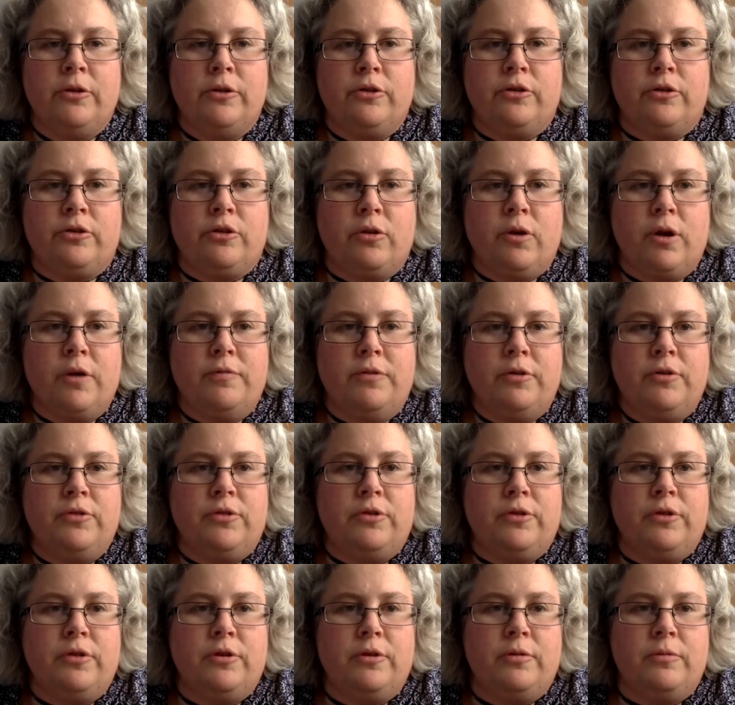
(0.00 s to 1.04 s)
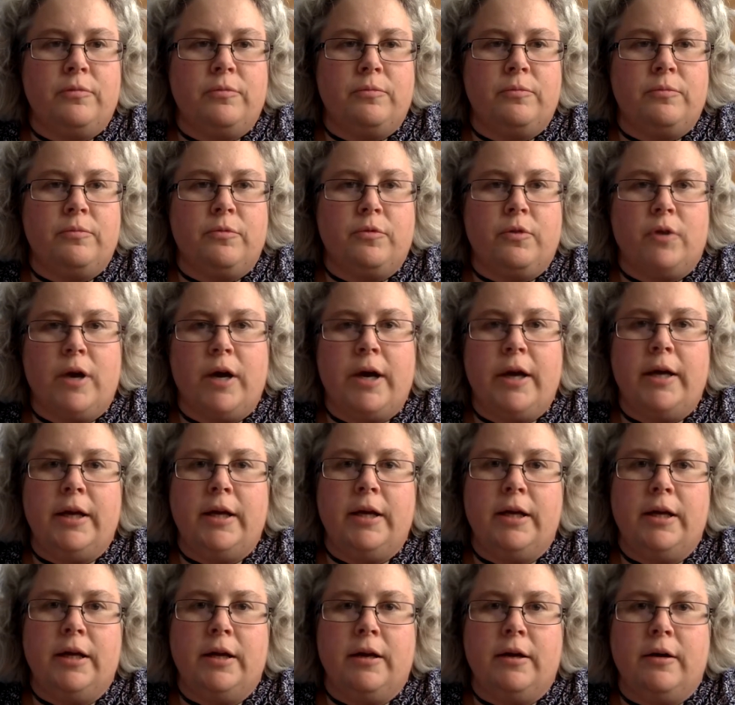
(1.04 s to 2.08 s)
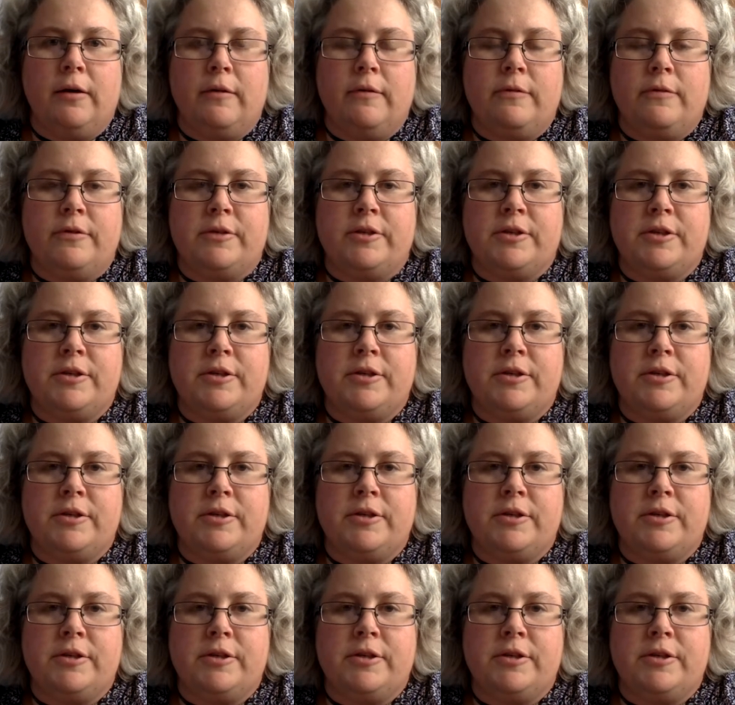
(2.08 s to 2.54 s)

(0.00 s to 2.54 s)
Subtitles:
So I've used a variety of